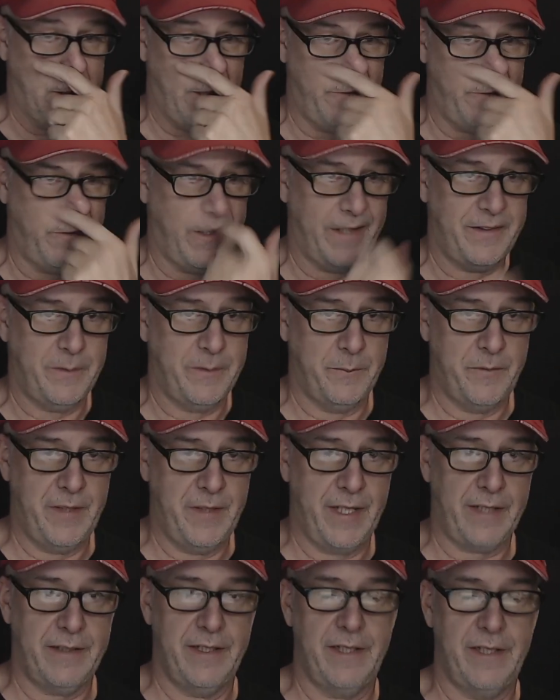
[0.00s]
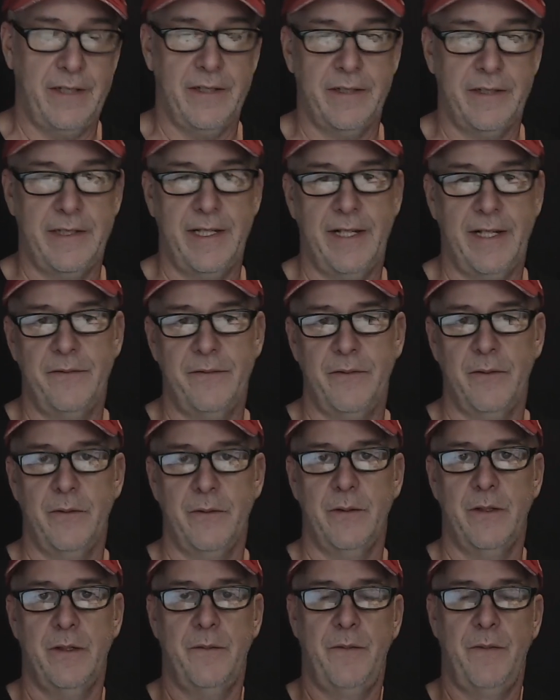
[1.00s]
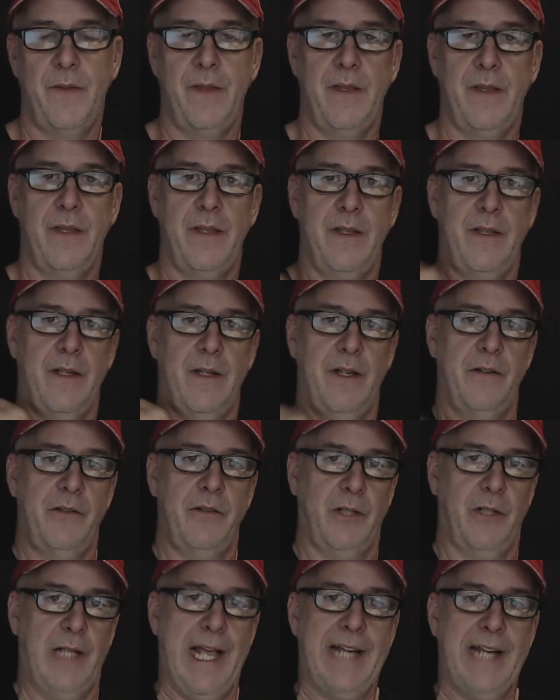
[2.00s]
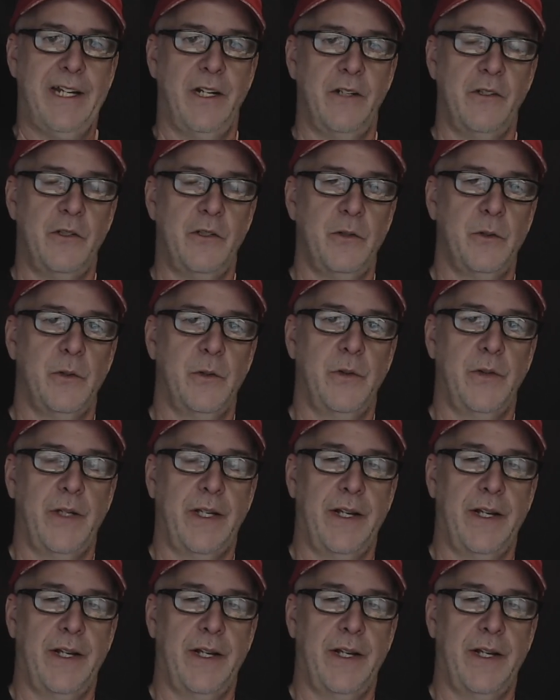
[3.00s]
I've got some technique on that for uh, shellacking jewels.